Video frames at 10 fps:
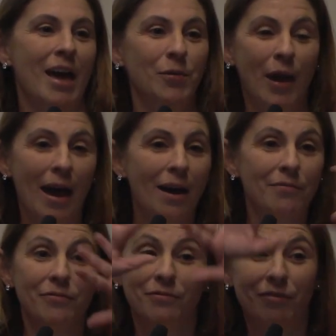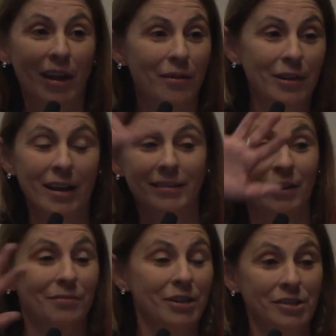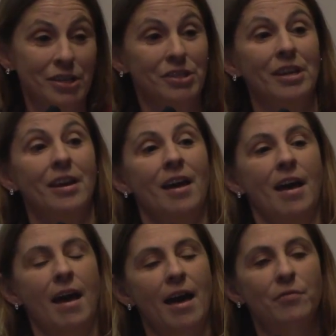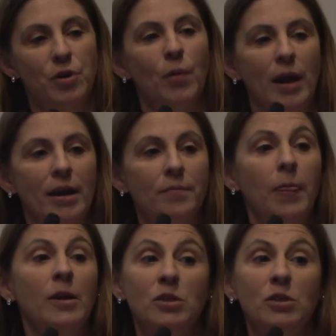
and we have very diversity everywhere.